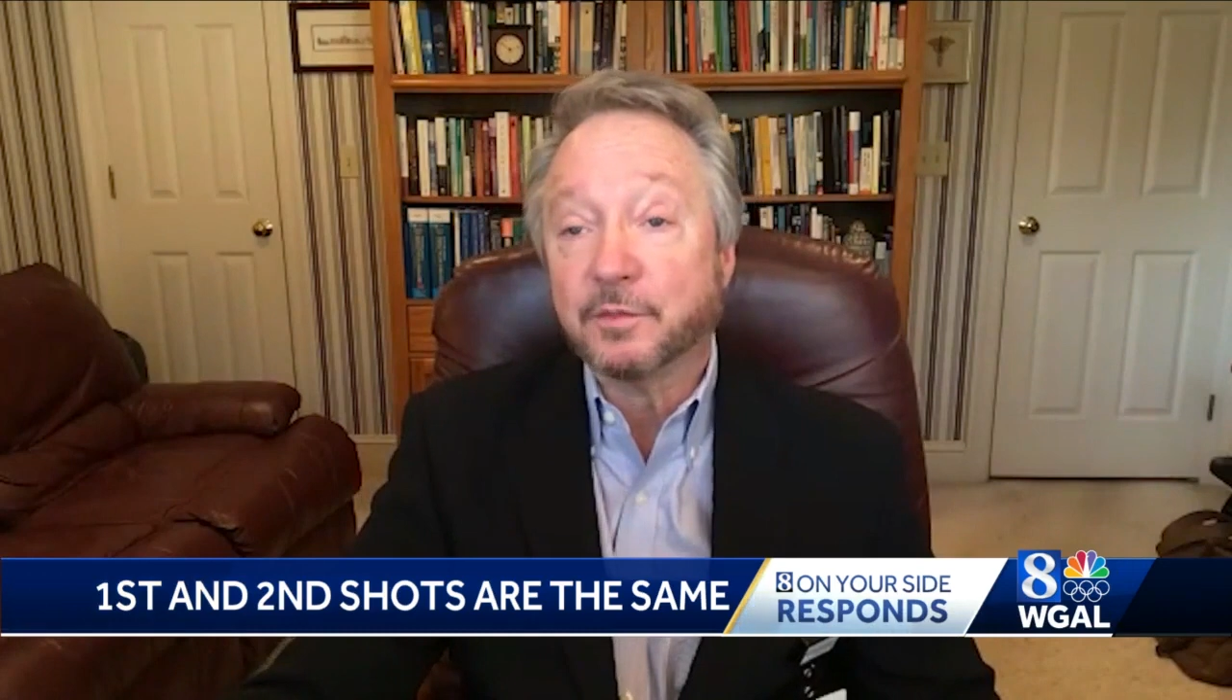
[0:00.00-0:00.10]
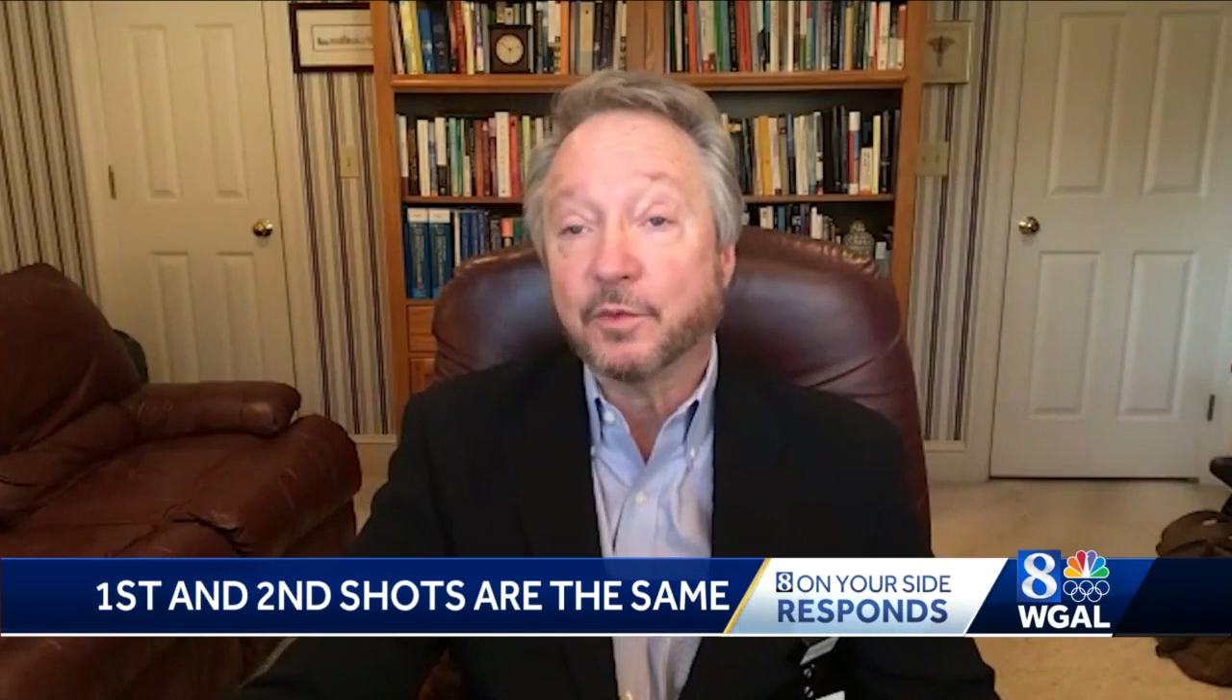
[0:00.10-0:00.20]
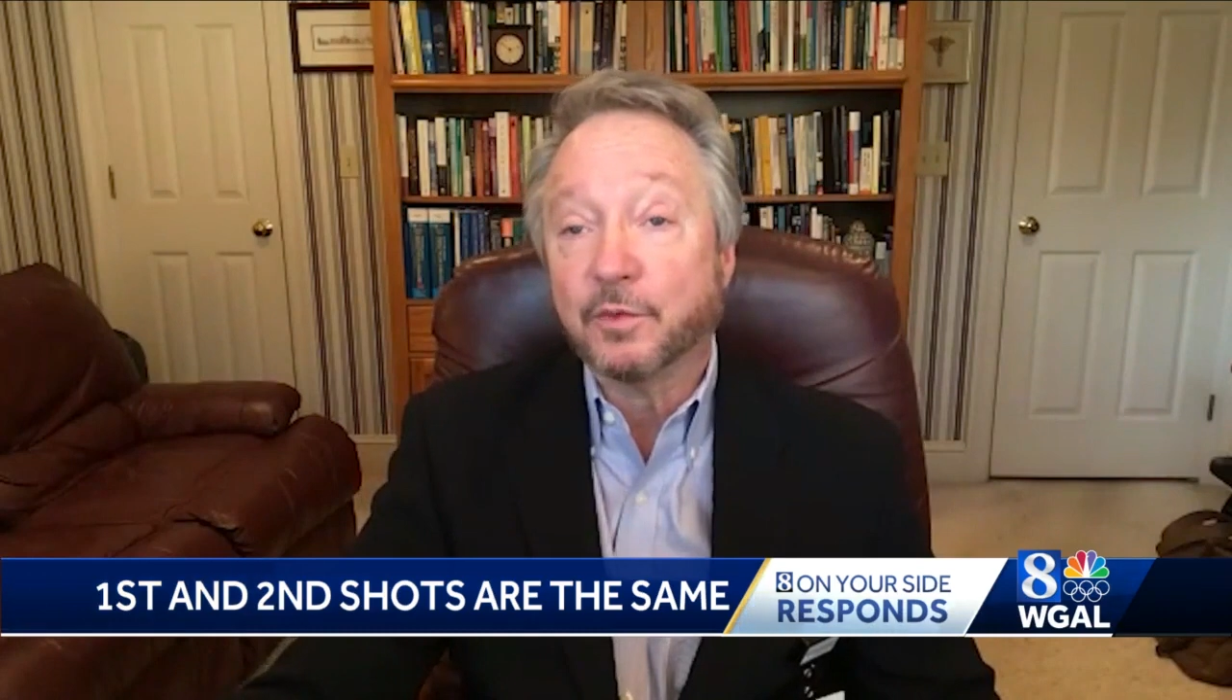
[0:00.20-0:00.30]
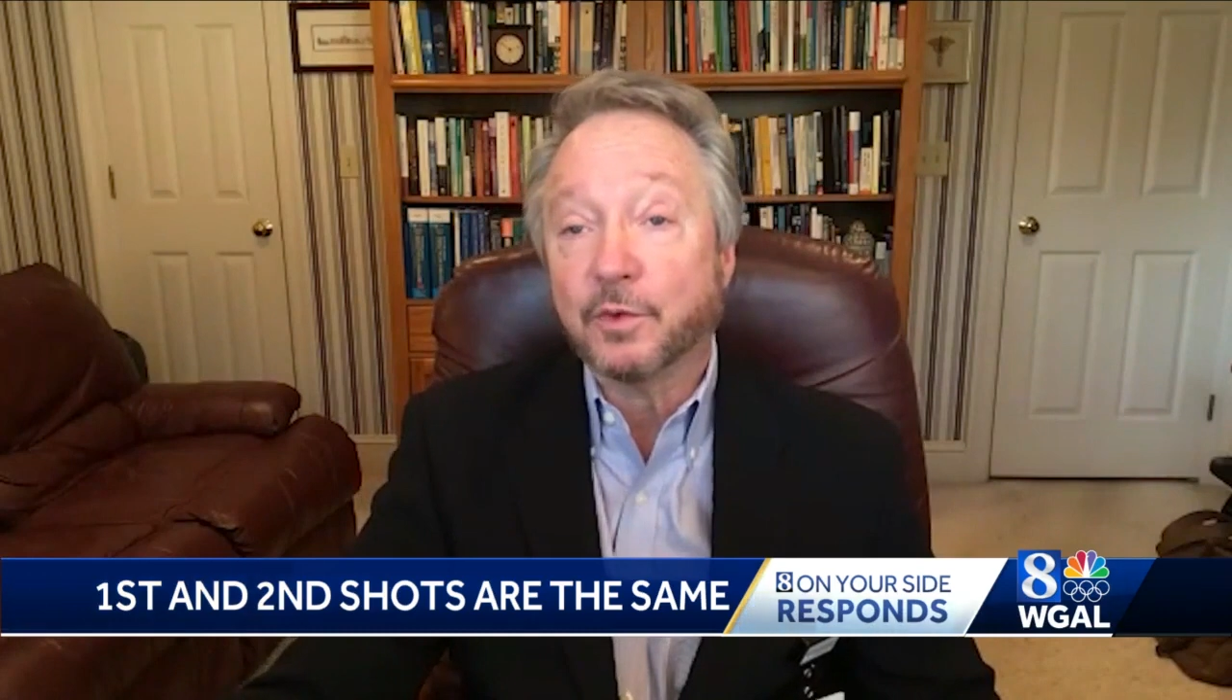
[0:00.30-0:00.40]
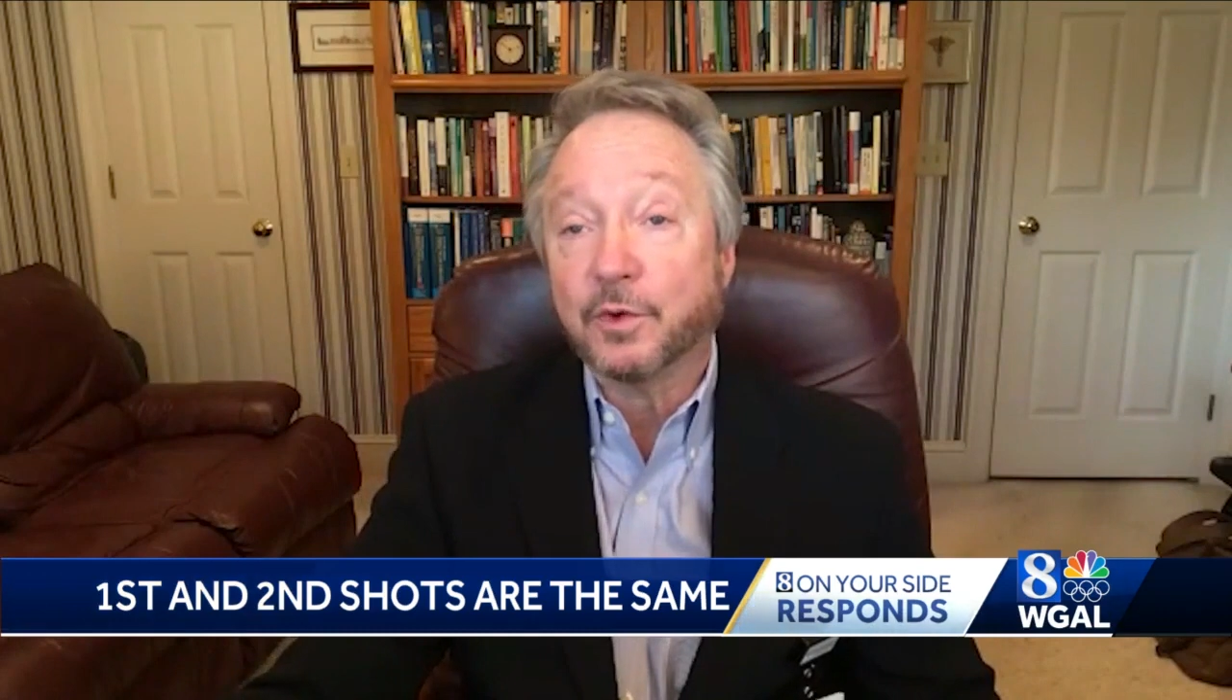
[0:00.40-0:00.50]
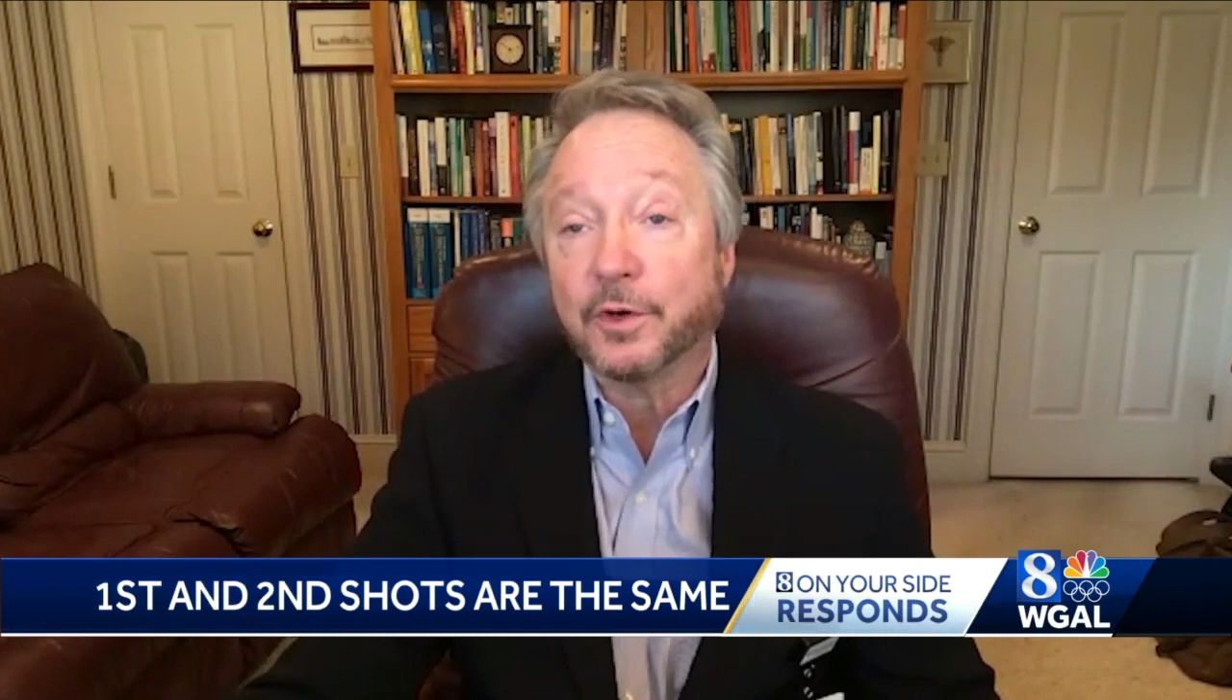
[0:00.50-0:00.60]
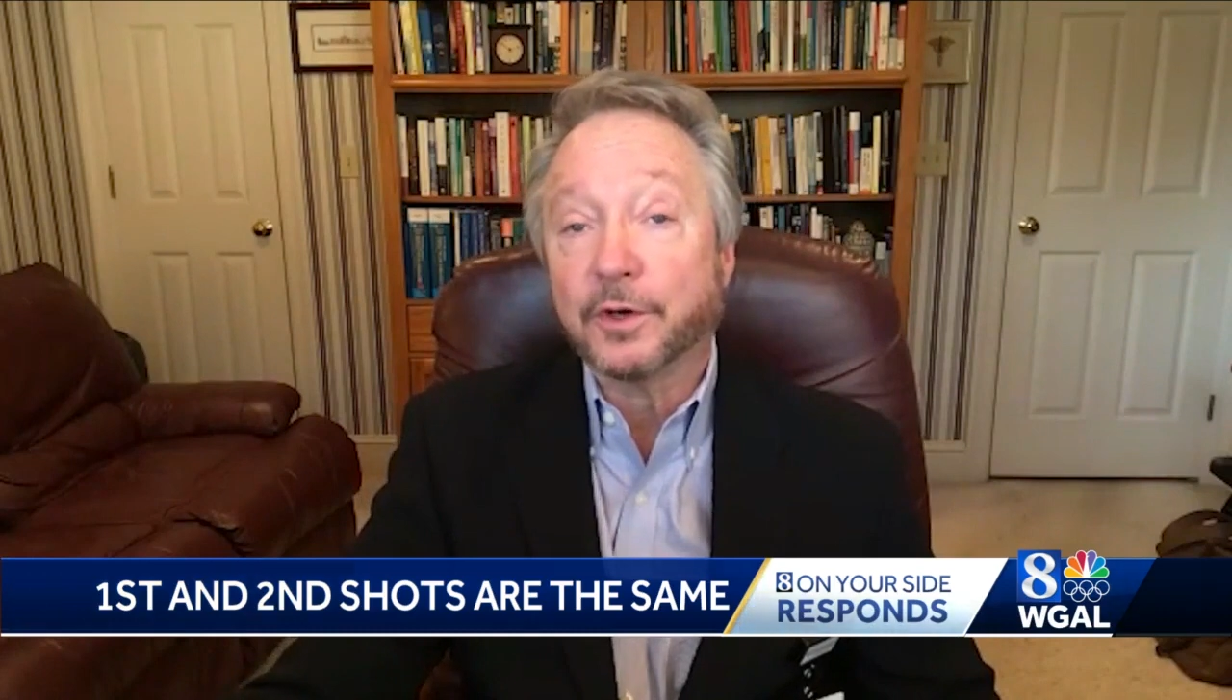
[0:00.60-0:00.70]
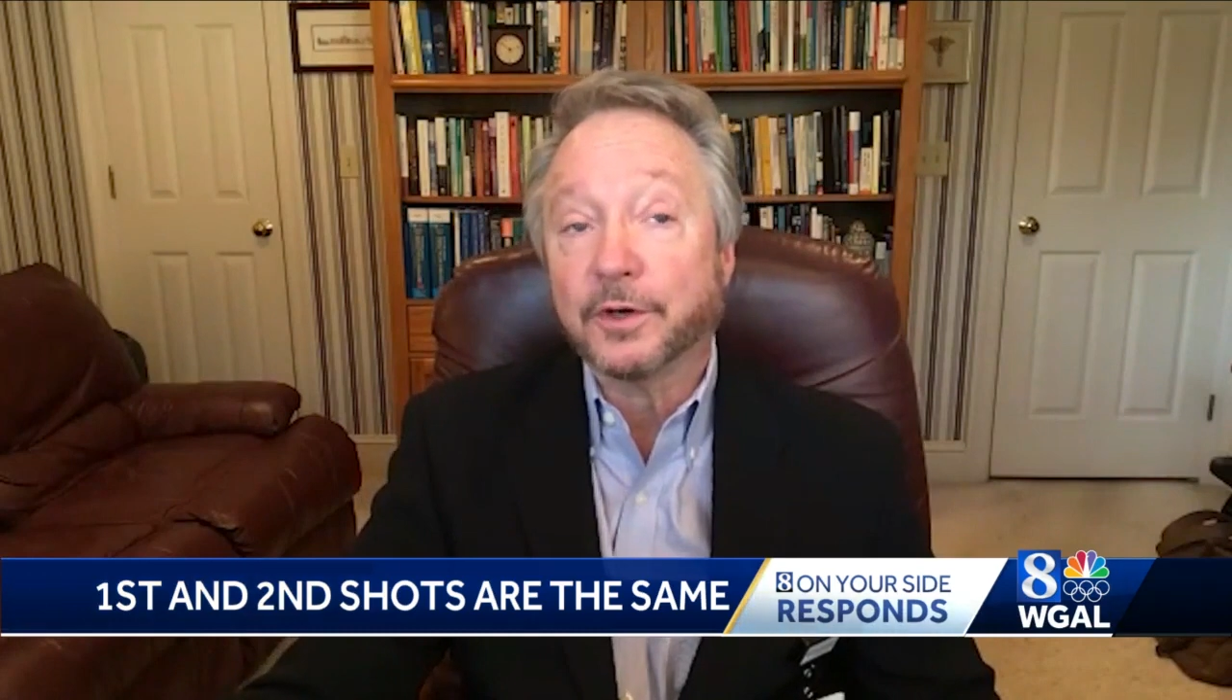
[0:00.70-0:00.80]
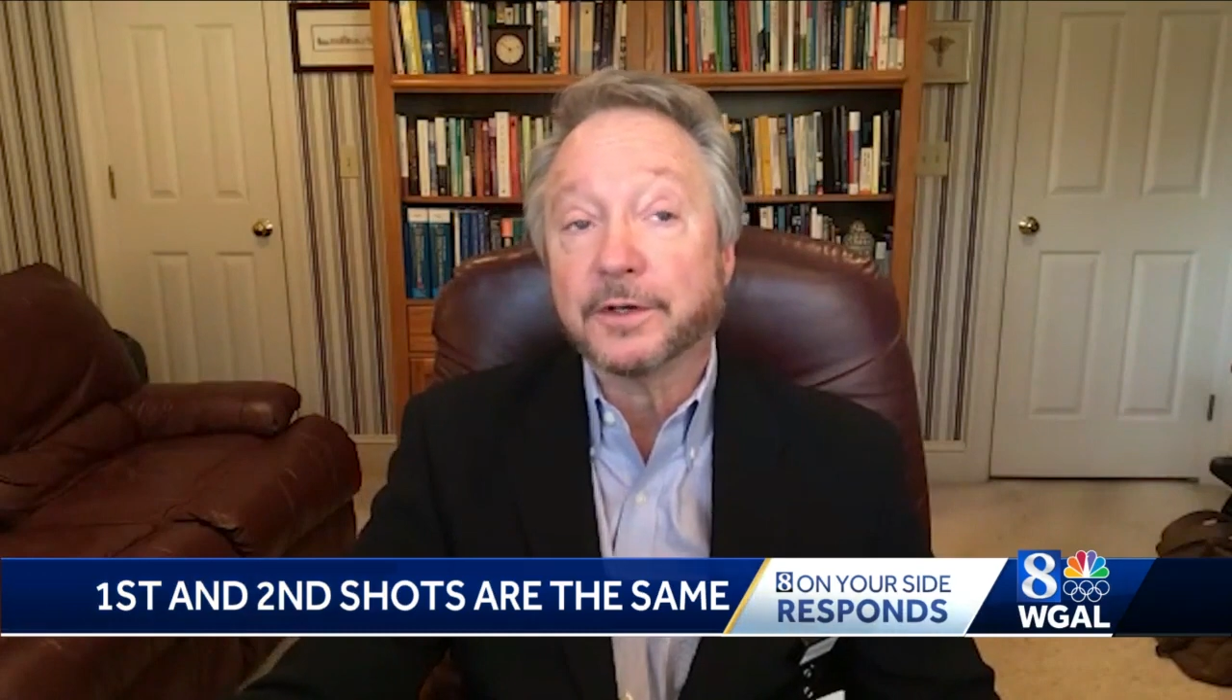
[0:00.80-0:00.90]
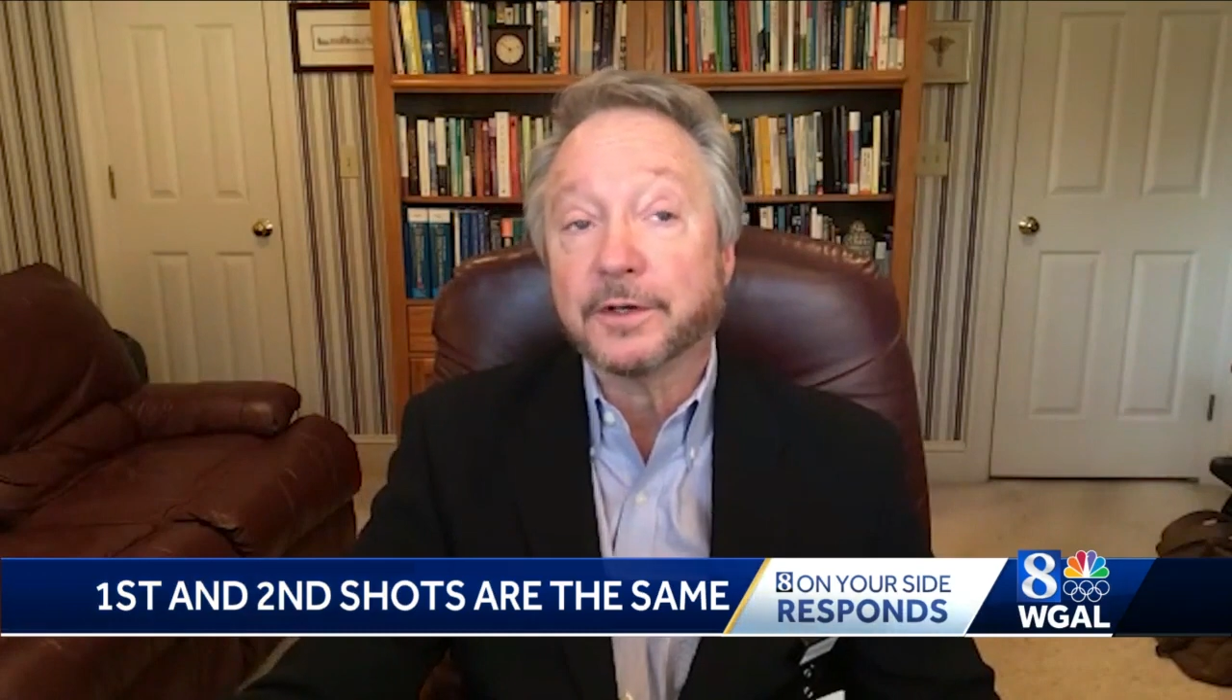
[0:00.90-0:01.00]

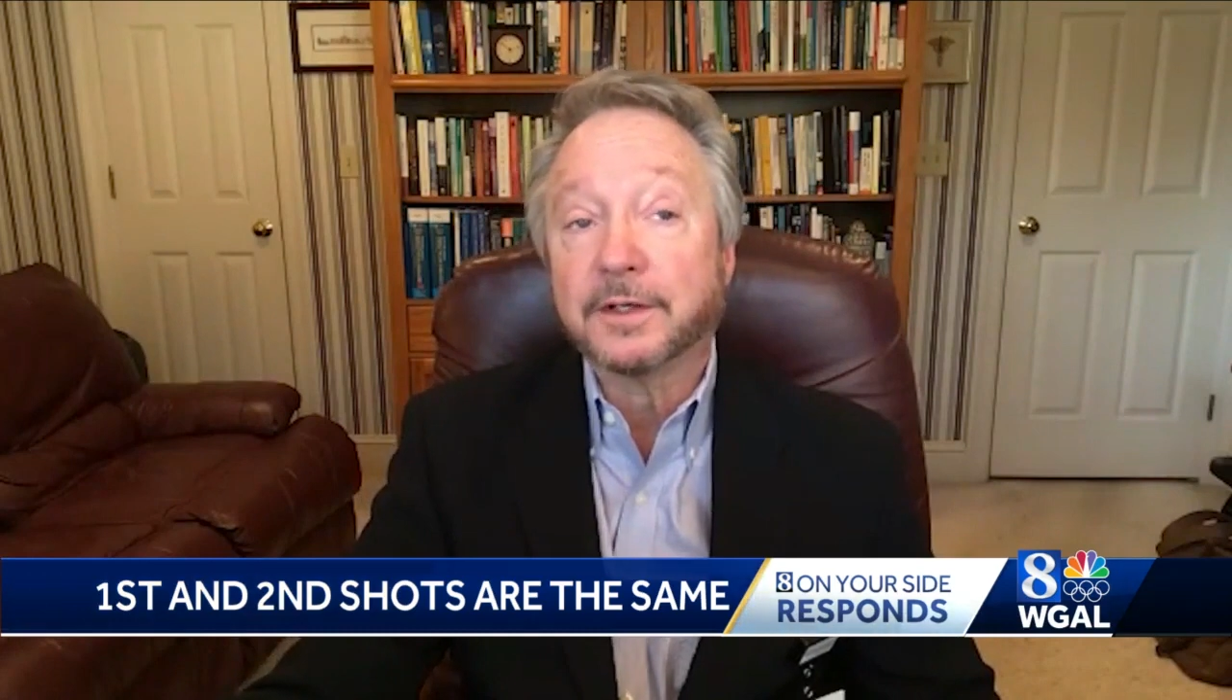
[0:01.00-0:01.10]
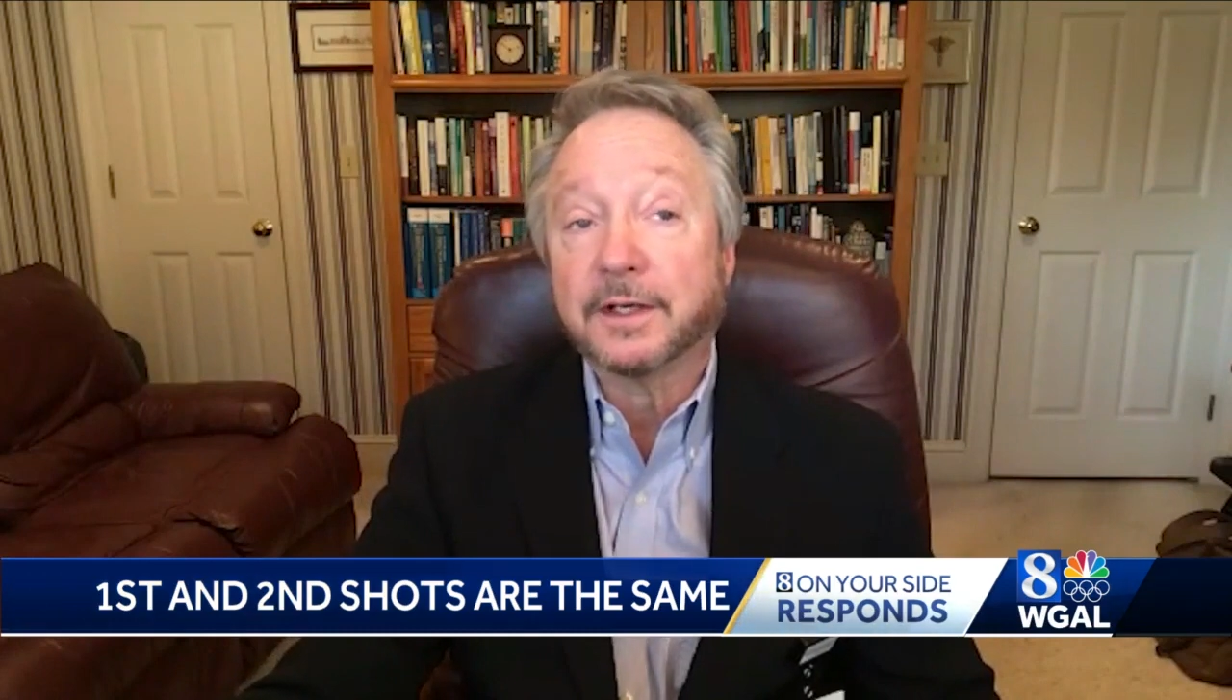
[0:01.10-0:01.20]
more